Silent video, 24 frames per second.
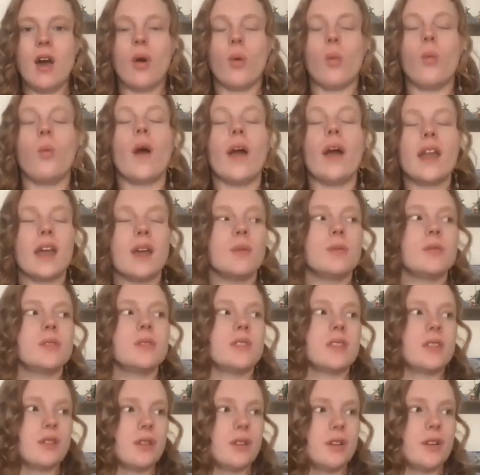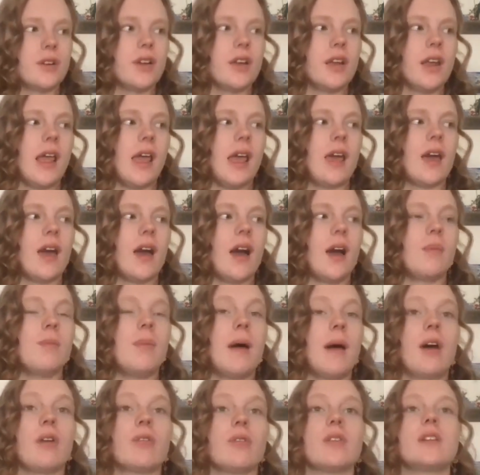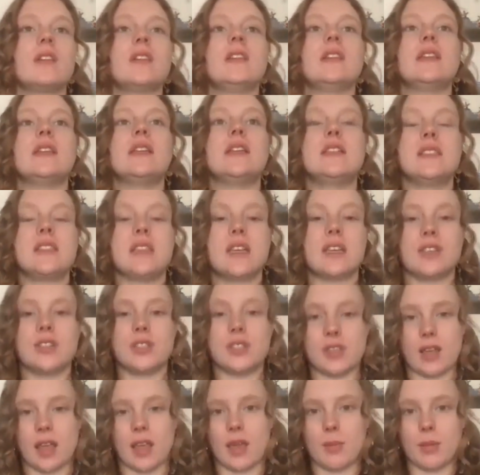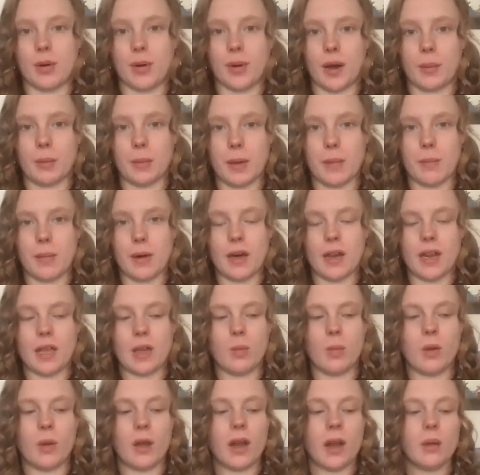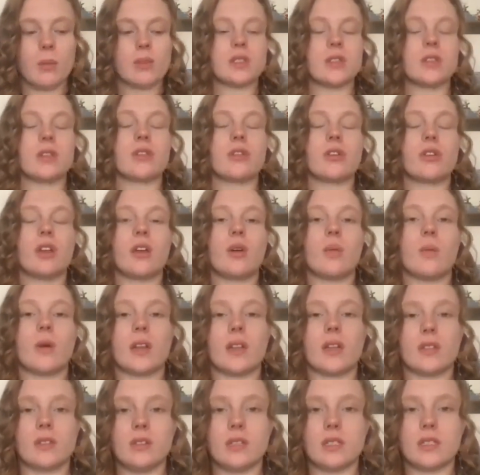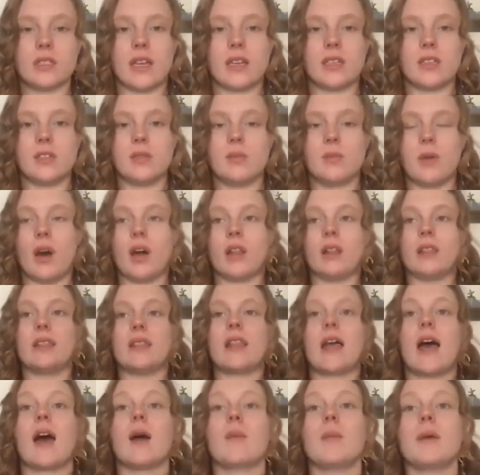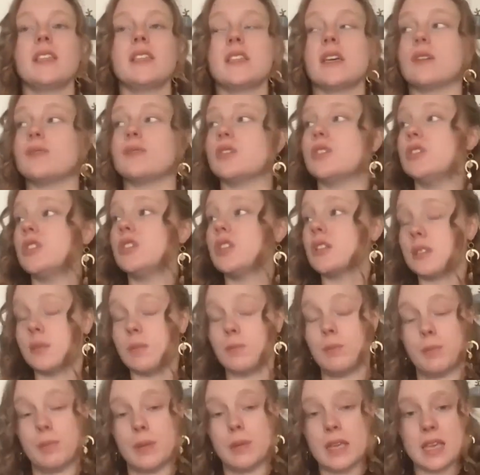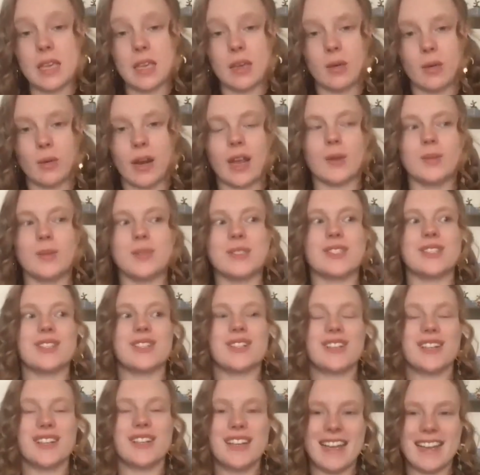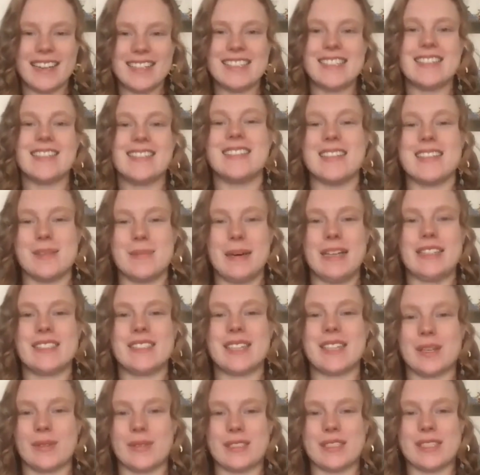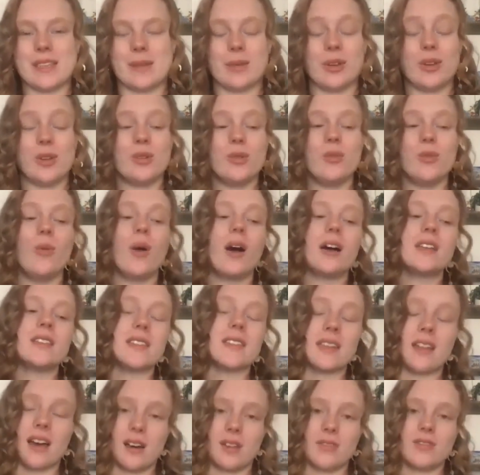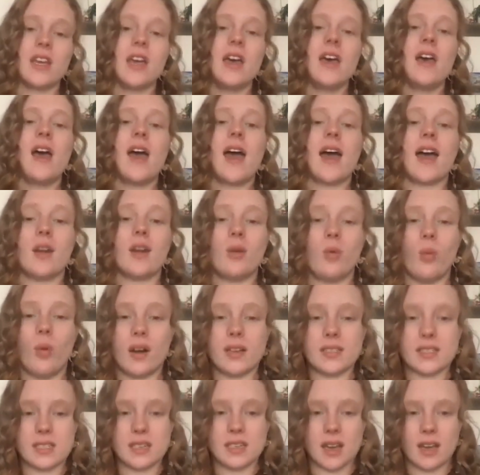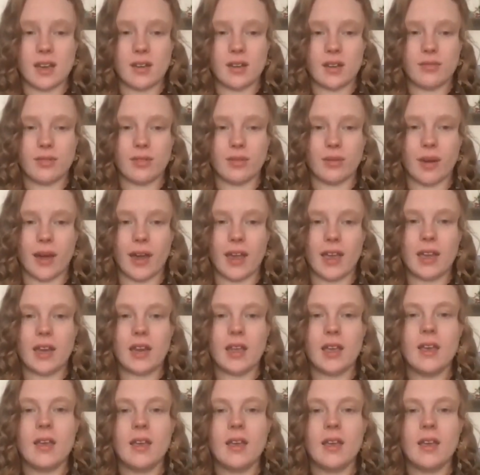when I was learning about releasing shame around my body, when I was learning what it looked like to allow myself to just be, when I was learning to see myself as someone who was loved and was enough, right?